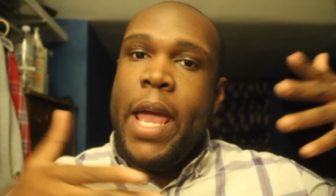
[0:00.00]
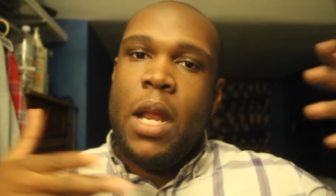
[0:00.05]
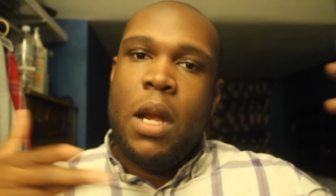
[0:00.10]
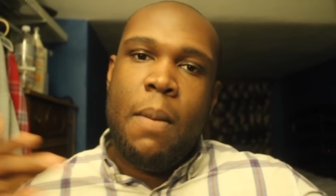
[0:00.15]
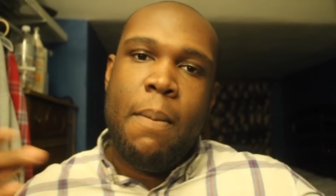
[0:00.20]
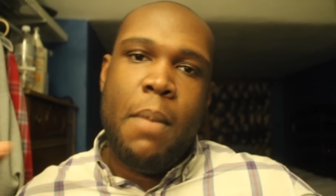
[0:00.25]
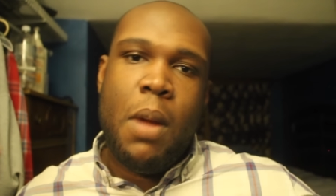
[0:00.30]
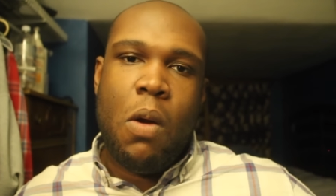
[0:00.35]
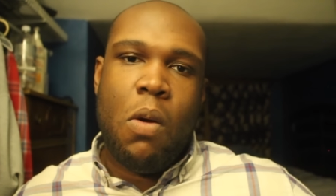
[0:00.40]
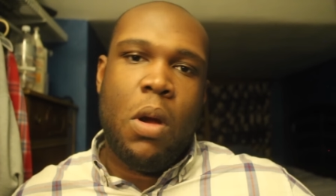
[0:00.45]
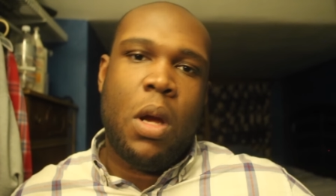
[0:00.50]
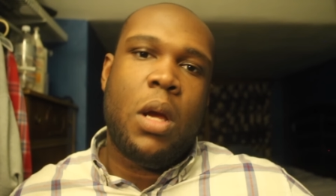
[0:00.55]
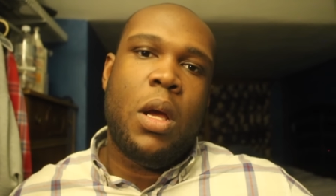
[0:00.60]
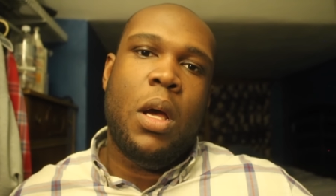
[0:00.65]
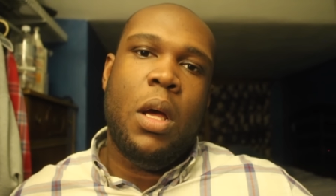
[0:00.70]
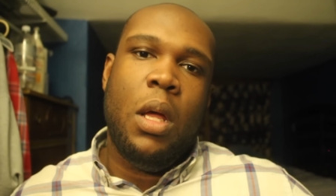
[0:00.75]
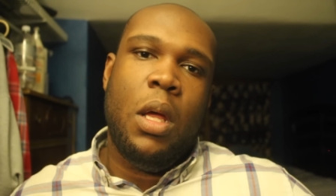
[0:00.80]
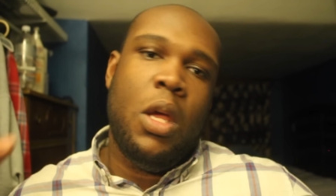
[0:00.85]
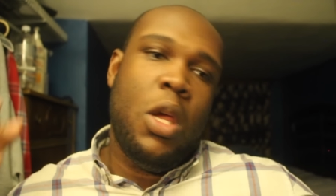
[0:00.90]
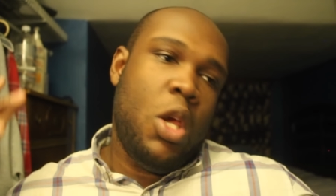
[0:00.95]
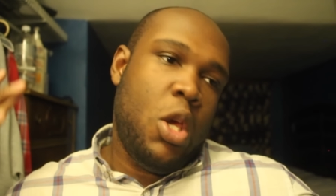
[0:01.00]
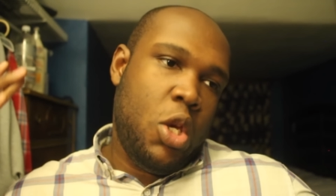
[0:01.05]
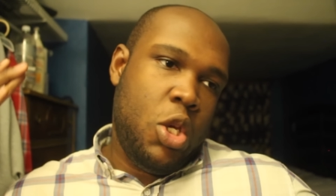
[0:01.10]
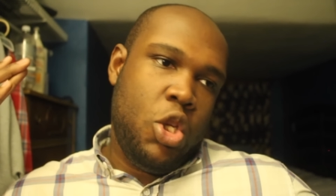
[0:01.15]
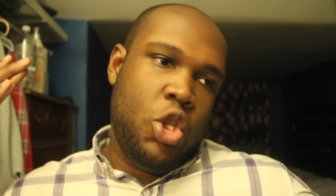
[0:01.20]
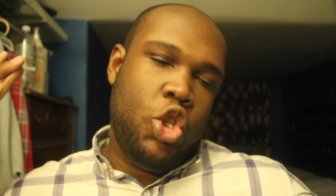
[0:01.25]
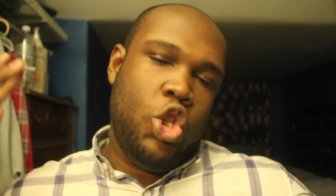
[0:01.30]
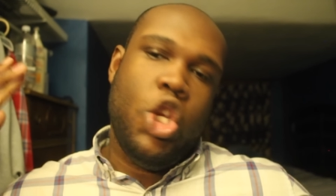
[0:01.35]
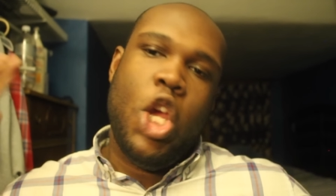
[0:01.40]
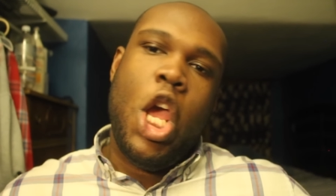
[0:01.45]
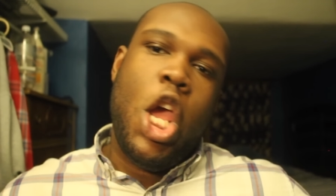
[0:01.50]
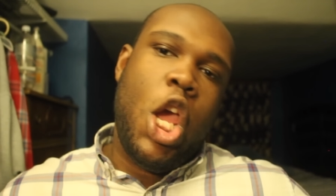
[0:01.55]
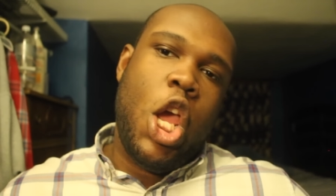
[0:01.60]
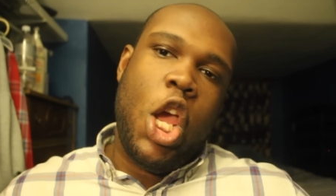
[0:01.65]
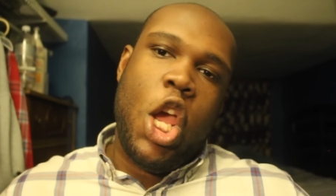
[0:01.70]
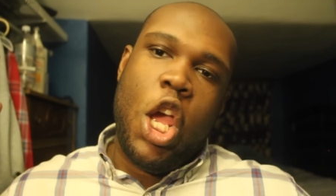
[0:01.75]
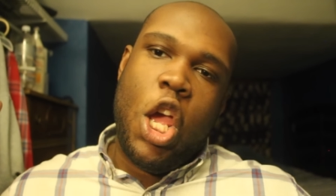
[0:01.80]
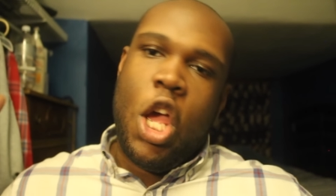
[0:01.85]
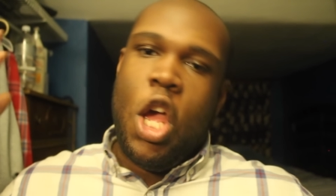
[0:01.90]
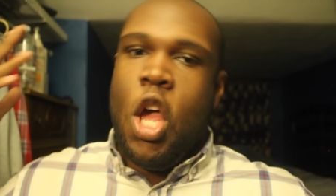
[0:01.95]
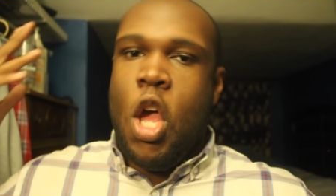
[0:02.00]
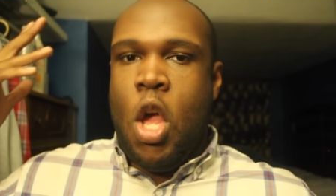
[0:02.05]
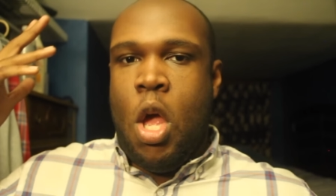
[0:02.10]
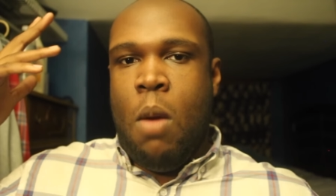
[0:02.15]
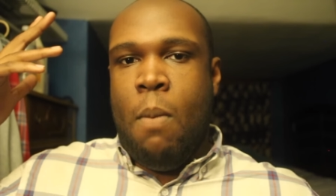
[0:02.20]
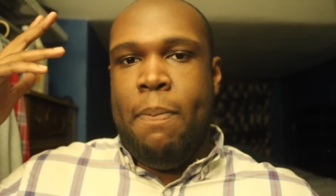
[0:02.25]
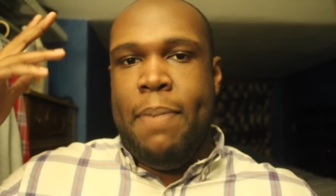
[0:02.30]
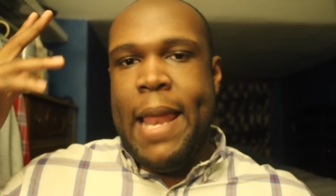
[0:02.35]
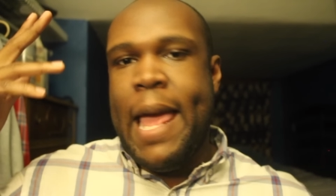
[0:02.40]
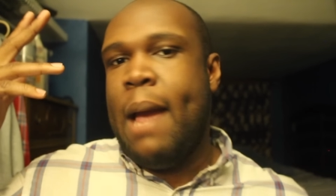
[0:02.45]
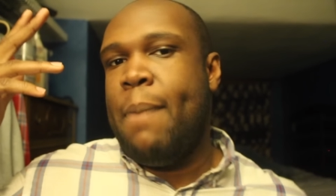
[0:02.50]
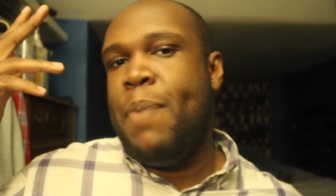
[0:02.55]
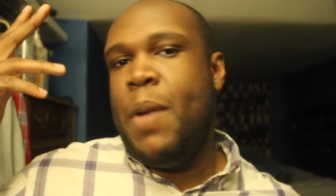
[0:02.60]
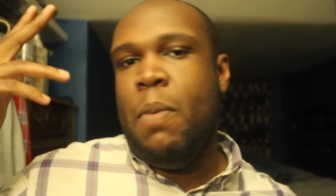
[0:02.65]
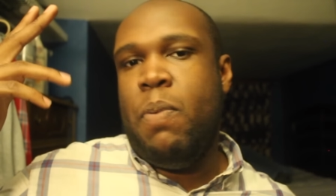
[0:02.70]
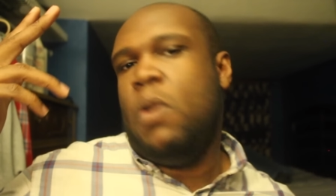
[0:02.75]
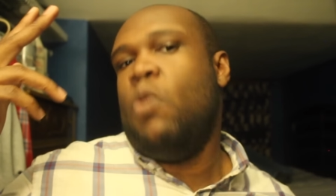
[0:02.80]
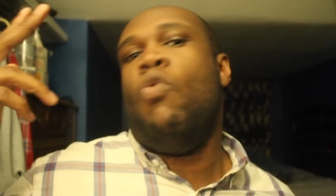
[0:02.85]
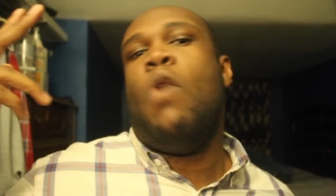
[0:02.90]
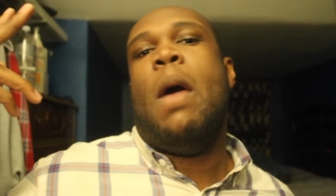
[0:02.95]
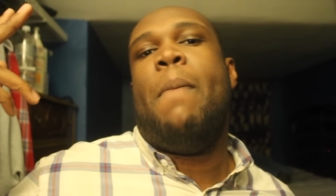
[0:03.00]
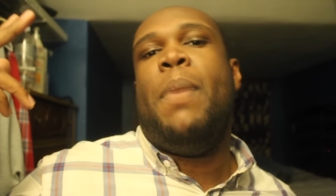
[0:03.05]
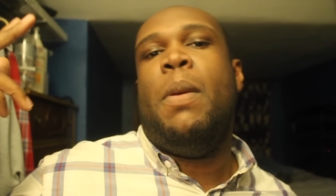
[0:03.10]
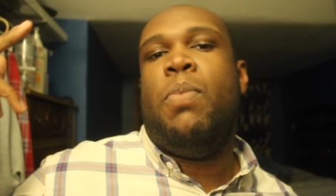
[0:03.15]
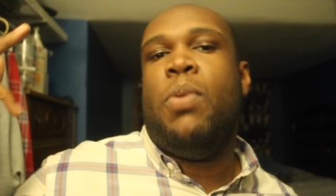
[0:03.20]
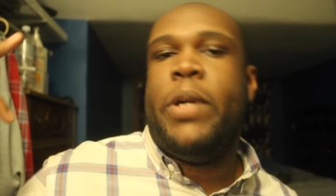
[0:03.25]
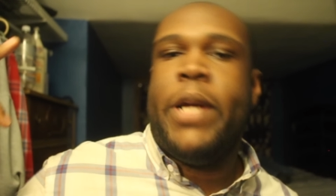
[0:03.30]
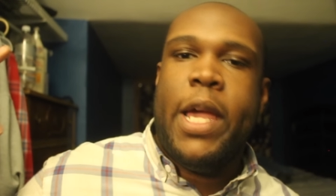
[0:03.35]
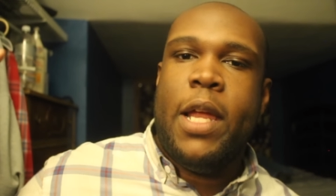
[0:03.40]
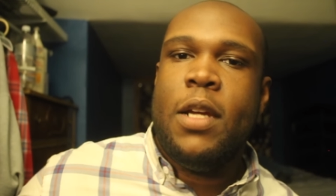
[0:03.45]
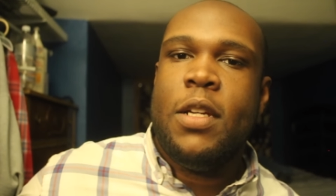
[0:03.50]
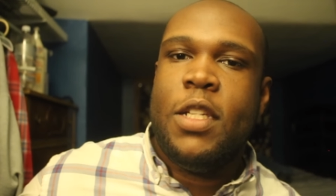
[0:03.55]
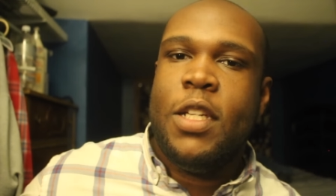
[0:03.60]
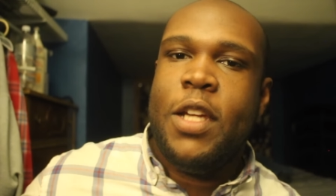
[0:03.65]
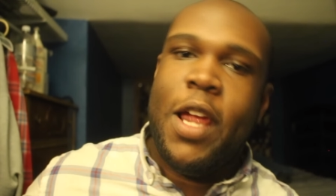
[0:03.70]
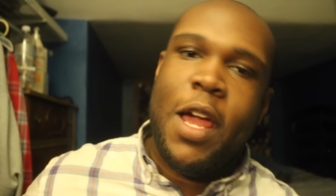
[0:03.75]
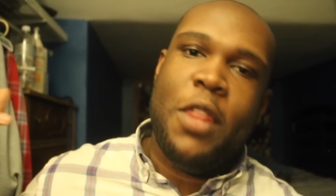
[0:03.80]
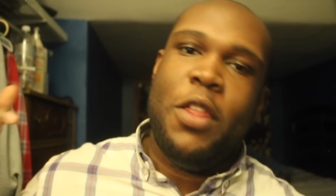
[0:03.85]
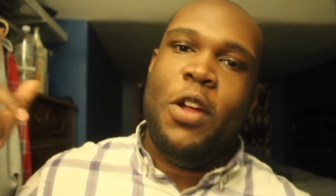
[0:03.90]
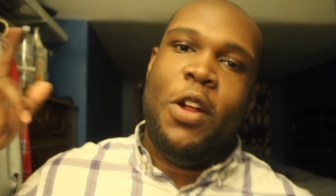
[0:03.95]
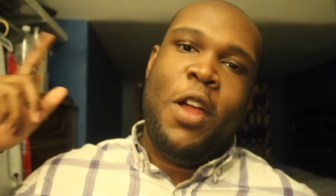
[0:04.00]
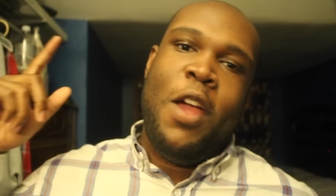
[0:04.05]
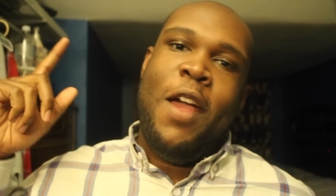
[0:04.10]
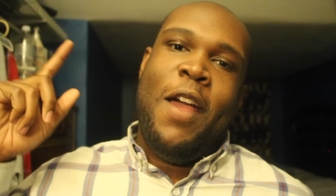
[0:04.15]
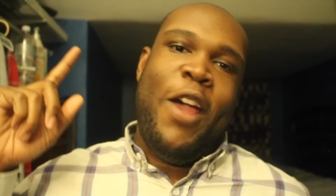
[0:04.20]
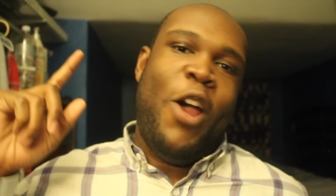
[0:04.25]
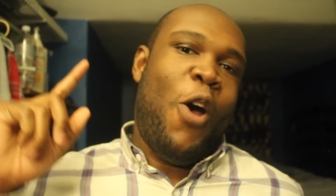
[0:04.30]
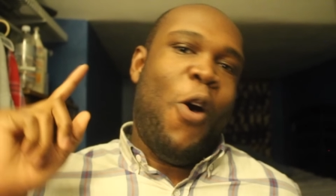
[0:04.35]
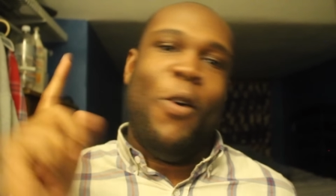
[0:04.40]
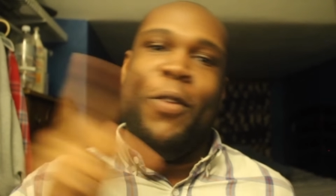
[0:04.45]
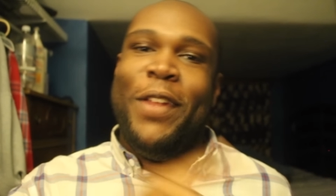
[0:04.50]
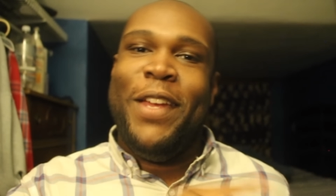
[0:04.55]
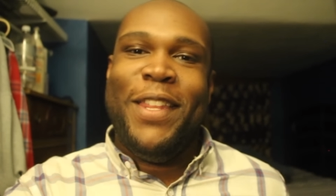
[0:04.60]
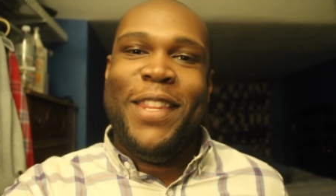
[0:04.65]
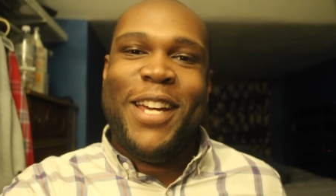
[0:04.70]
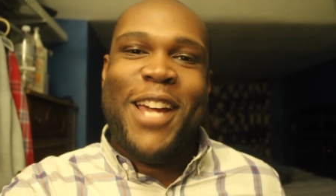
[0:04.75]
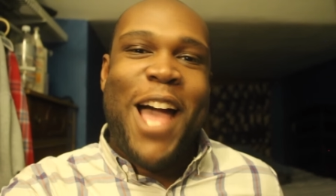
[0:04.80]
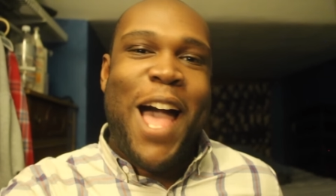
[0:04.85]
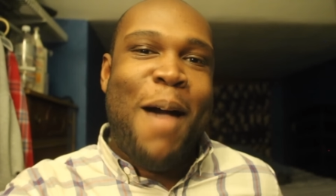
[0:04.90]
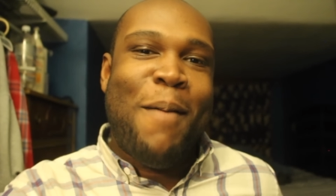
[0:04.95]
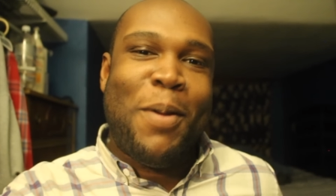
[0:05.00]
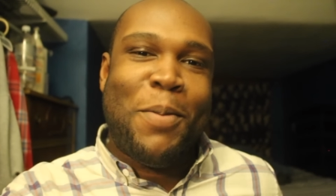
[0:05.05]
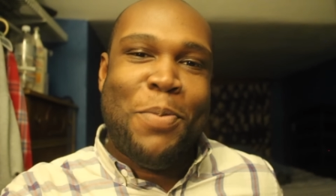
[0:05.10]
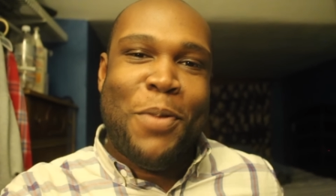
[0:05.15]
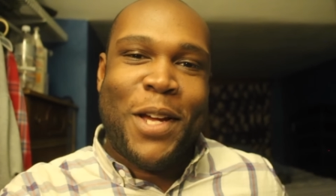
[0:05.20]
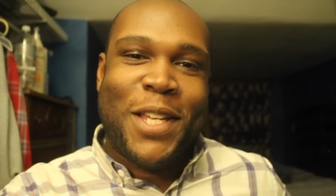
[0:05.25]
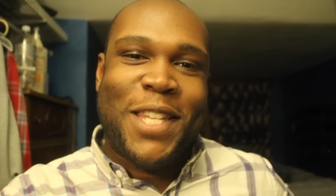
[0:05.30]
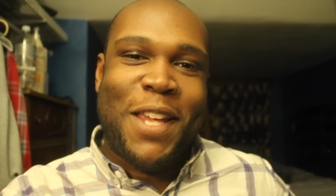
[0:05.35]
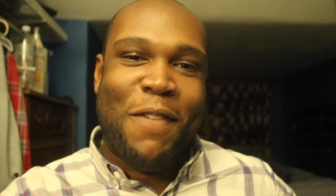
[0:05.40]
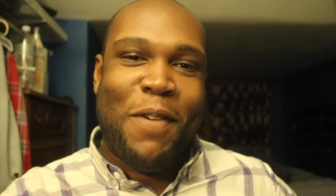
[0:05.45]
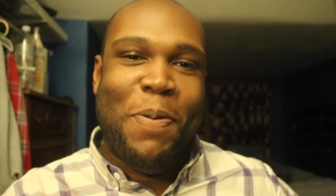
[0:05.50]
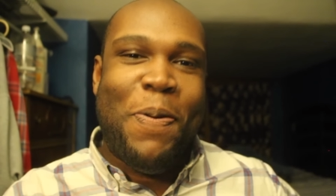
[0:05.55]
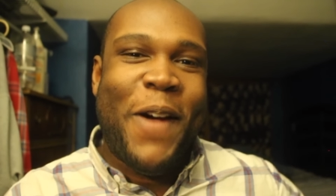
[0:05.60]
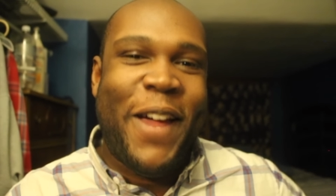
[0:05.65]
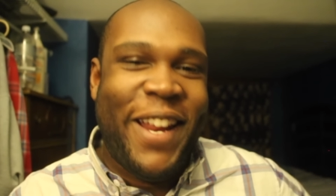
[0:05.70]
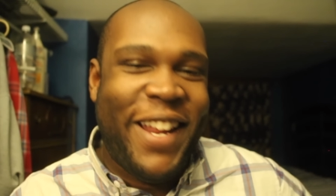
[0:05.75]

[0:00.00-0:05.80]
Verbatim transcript: and America. Yeah black people and white people getting together. Only in the comic books, everybody.